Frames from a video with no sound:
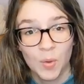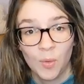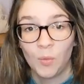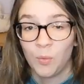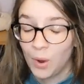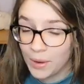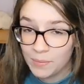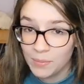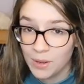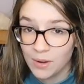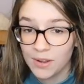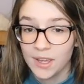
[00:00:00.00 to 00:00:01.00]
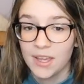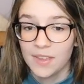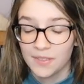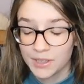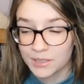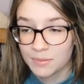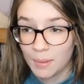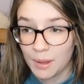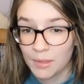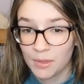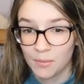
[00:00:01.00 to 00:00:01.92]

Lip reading: one book this month,